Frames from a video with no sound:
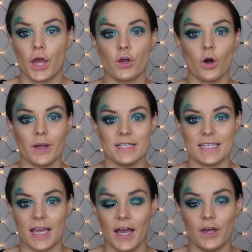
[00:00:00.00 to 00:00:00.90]
and going
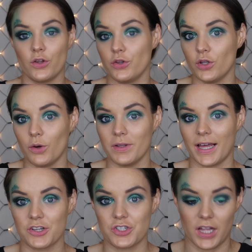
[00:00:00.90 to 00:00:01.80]
down in the lower
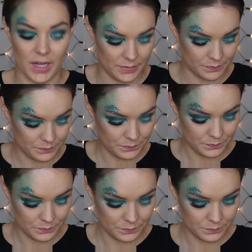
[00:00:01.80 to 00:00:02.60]
lash line.